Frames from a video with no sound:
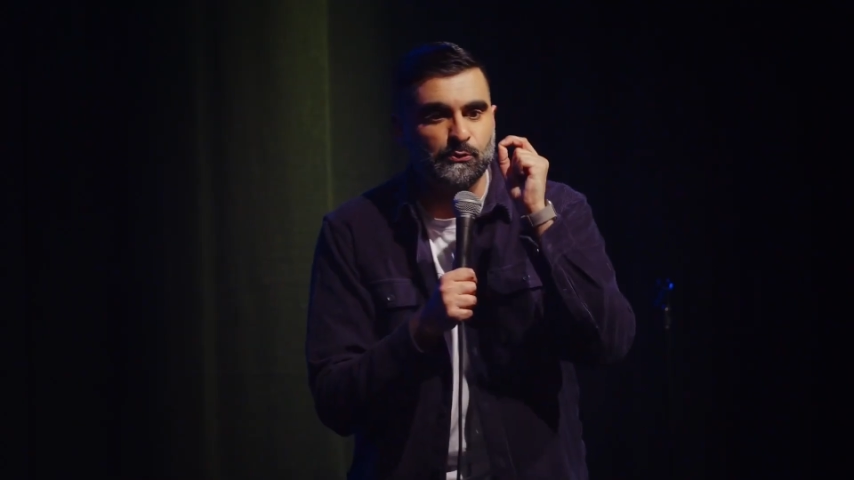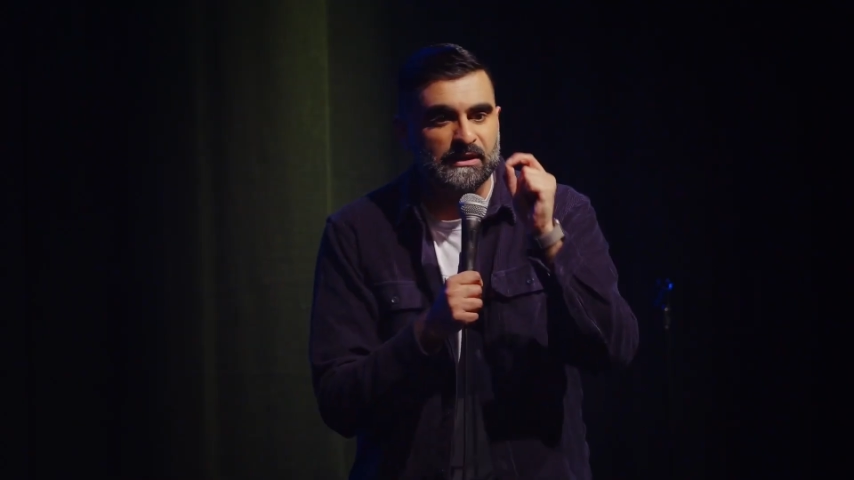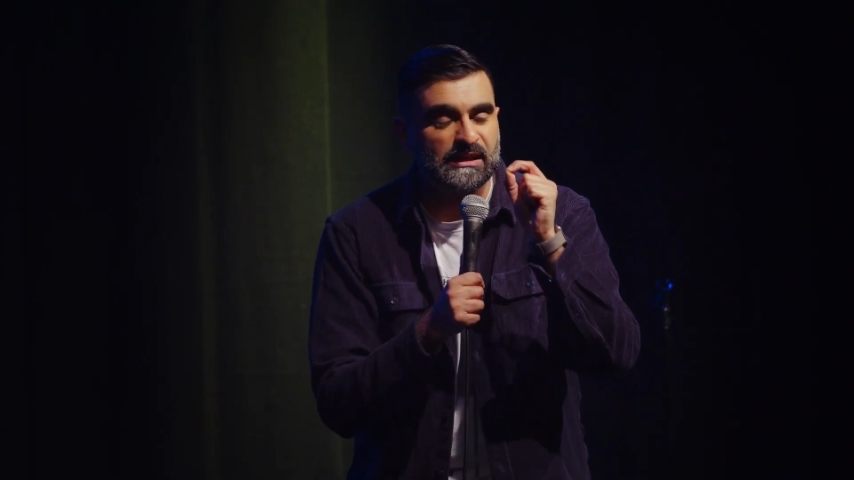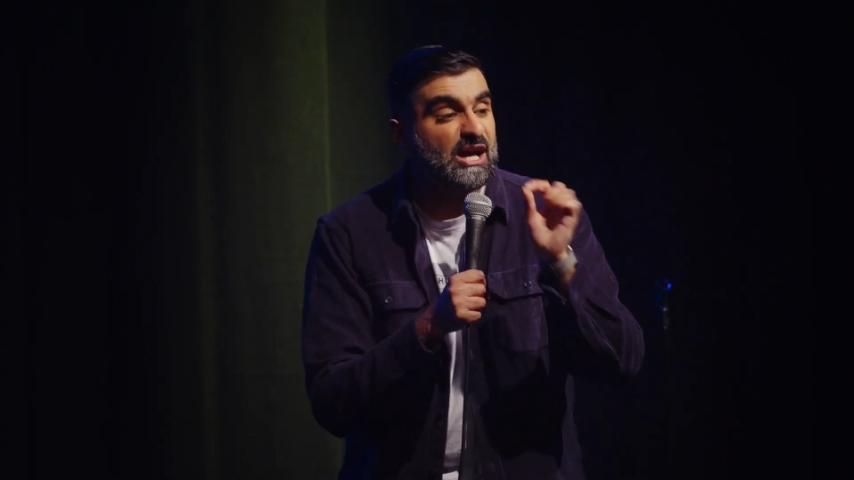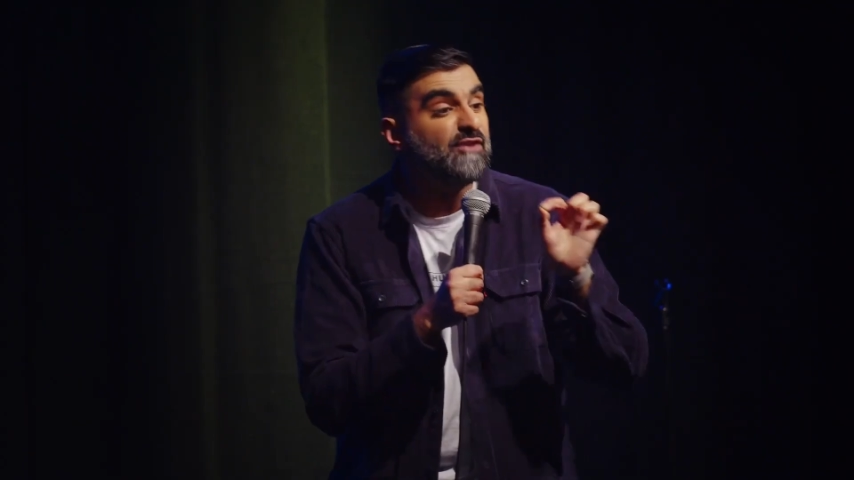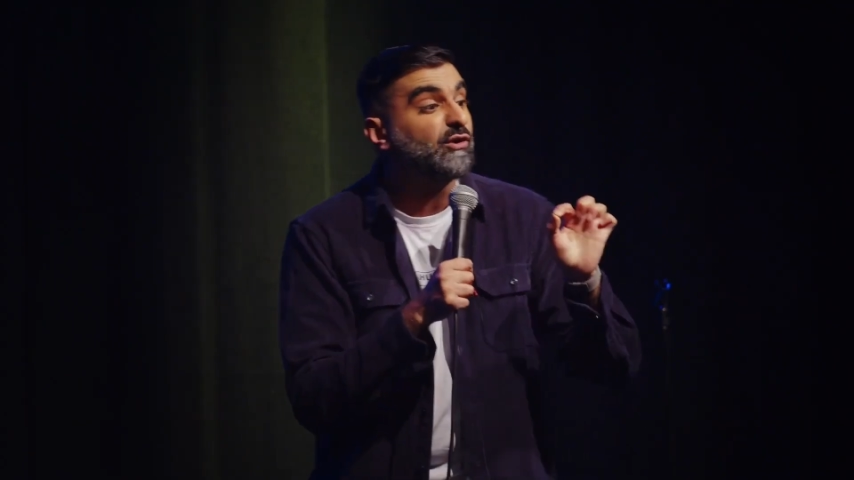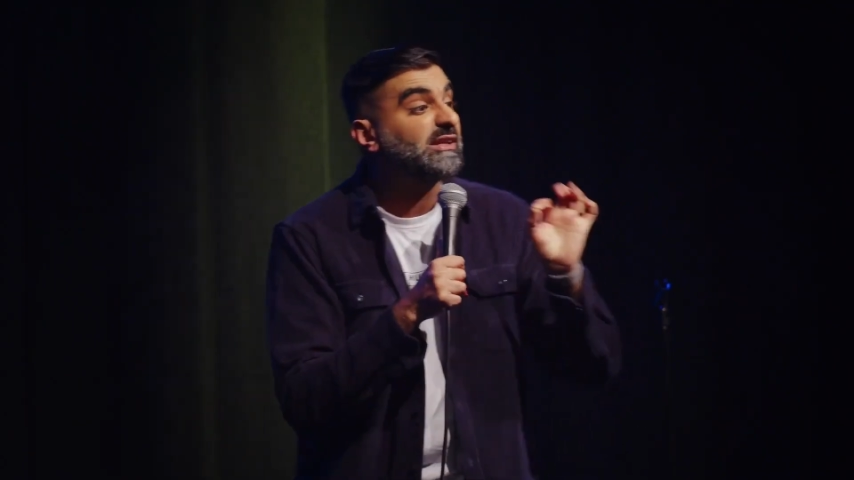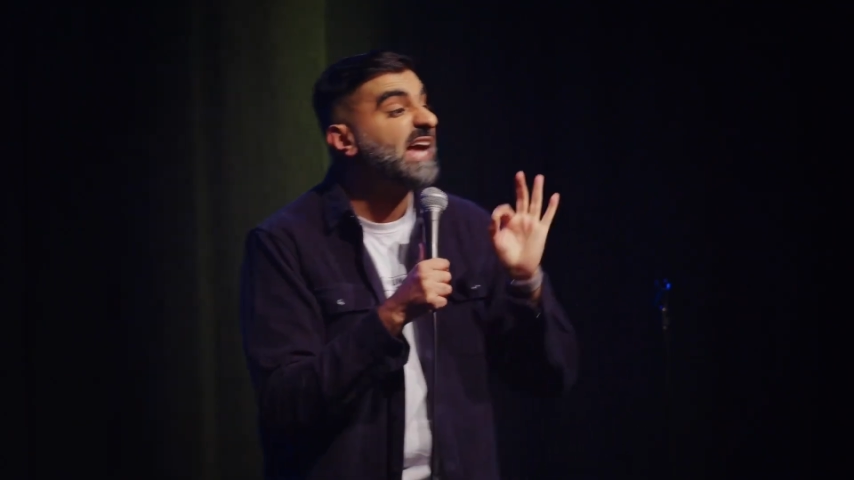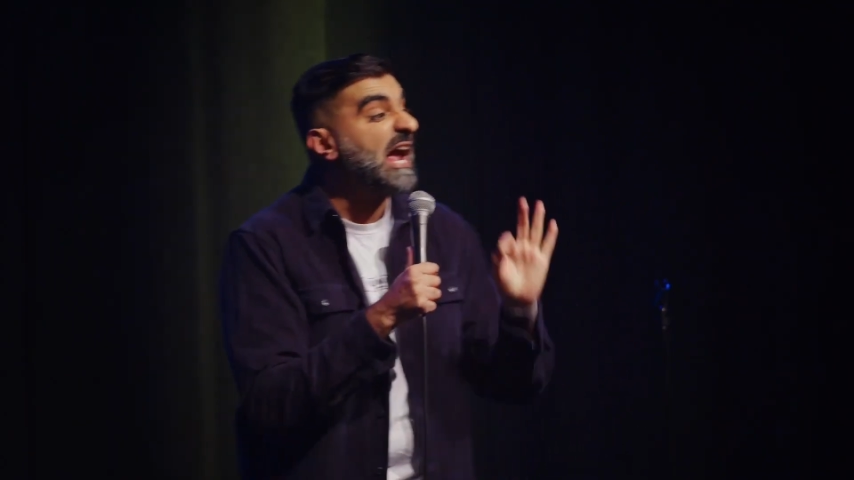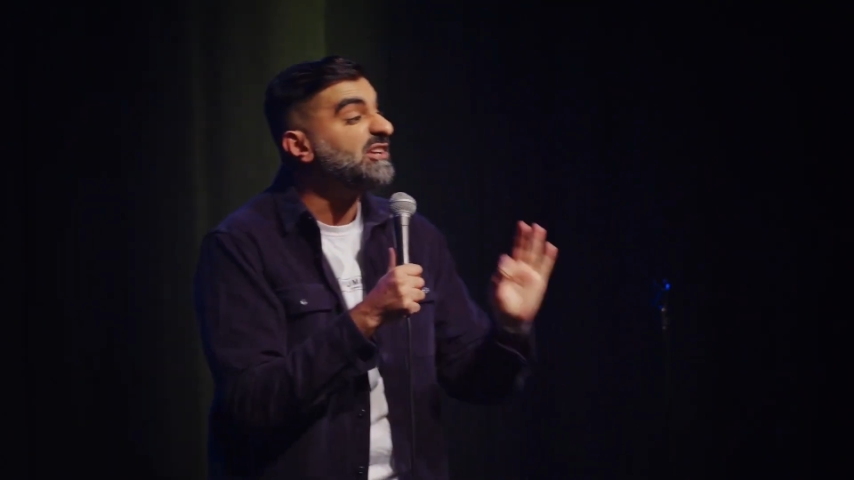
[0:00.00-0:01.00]
a week for
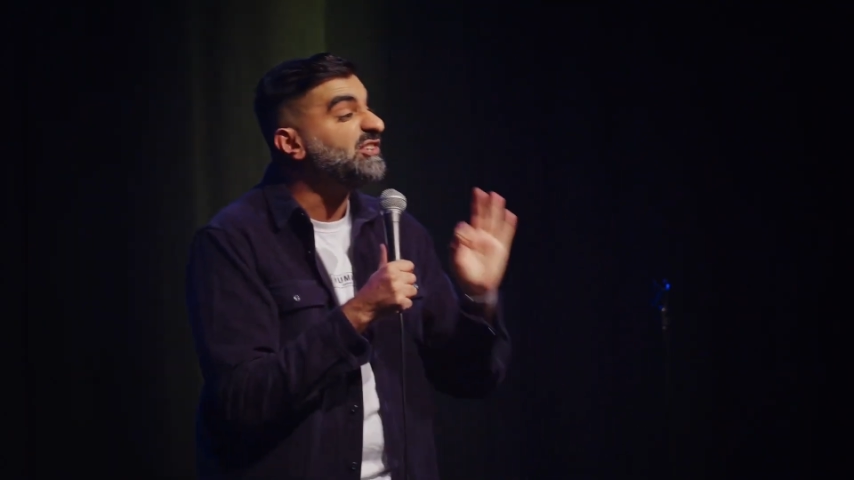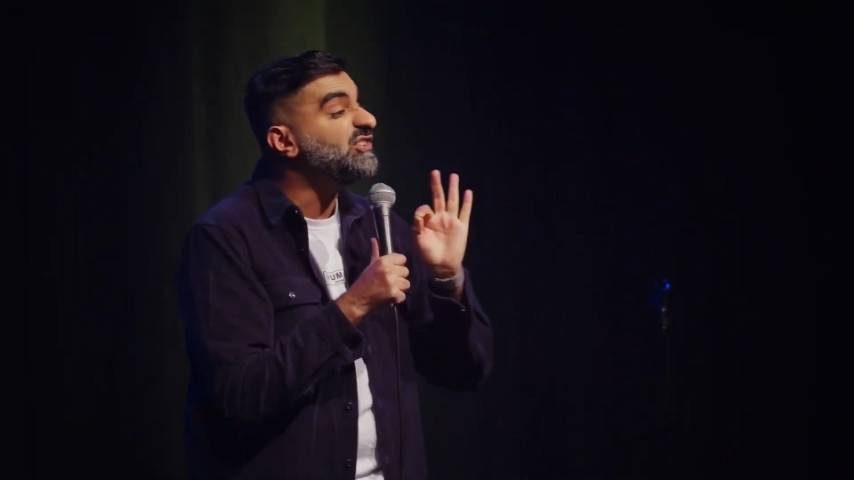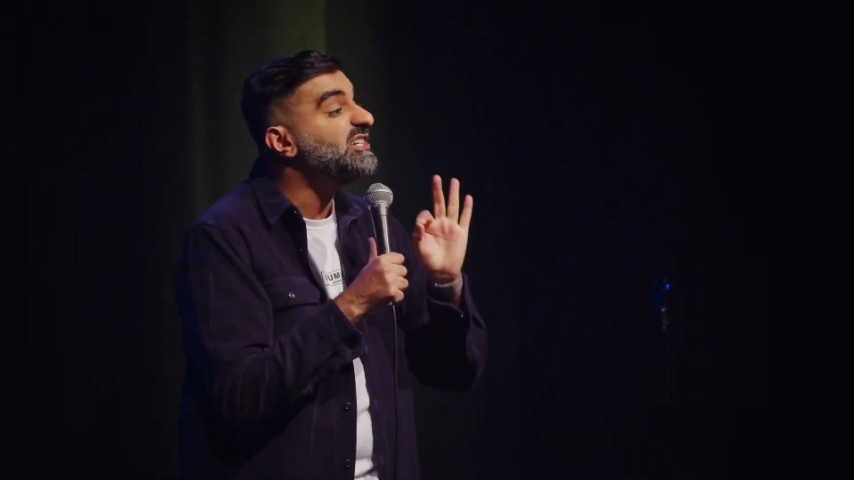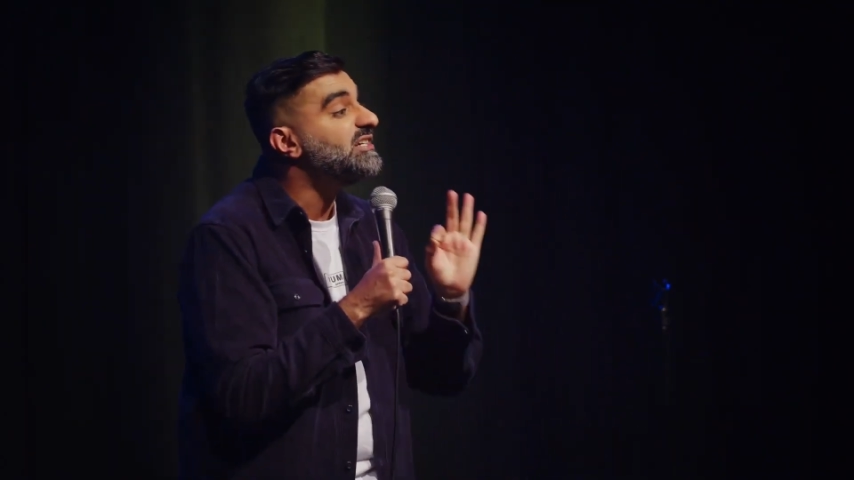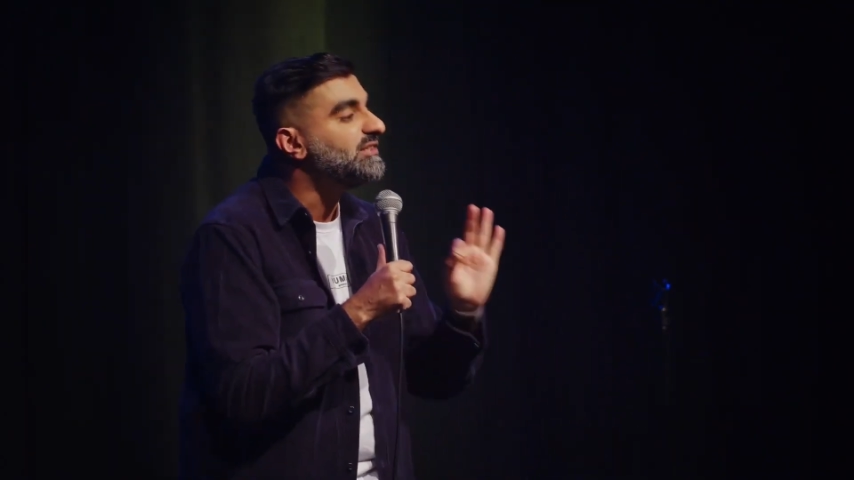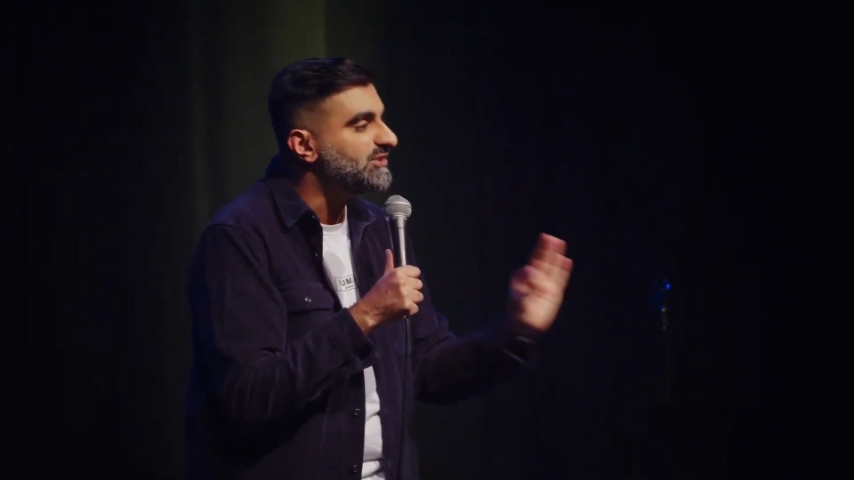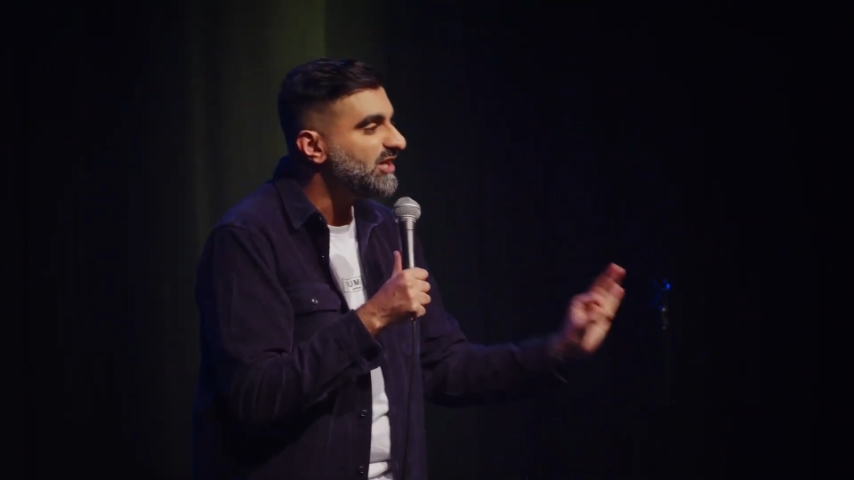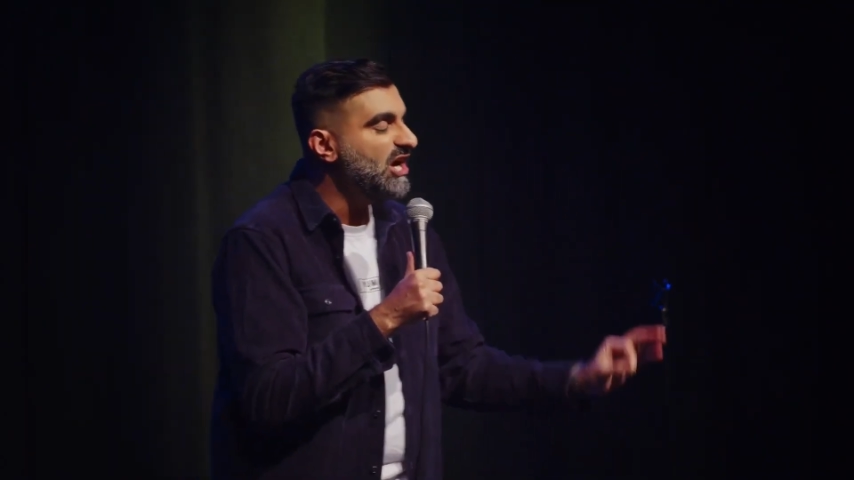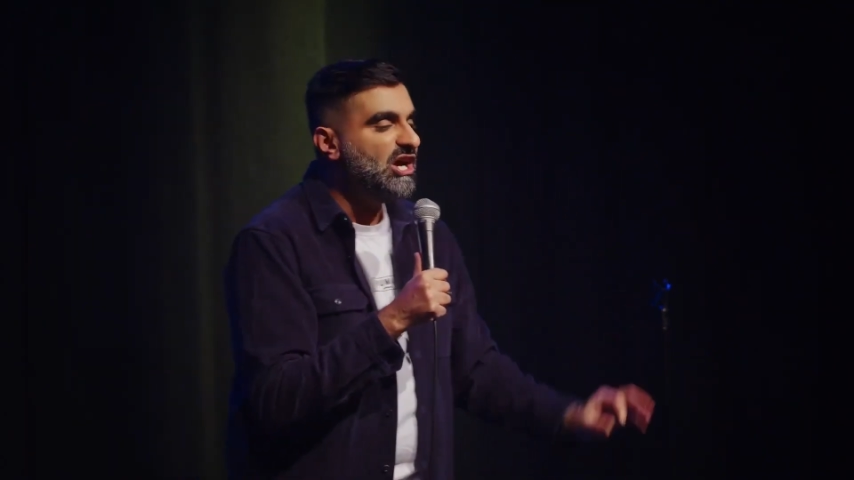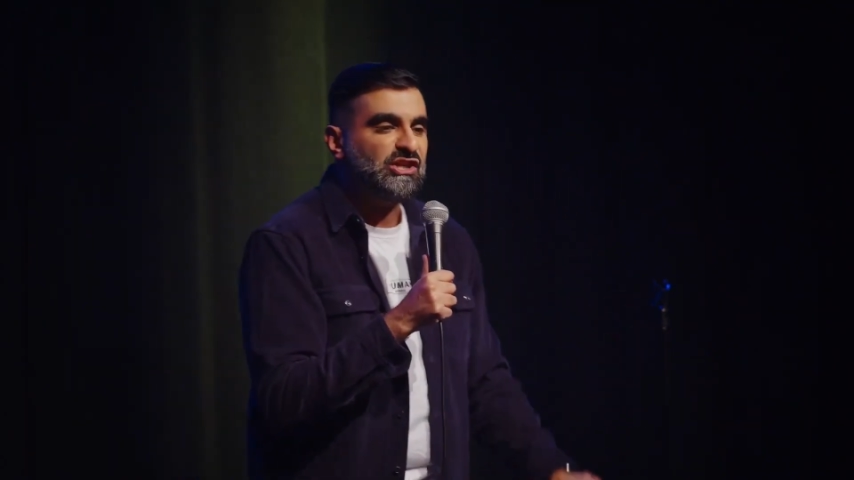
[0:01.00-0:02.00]
10 years.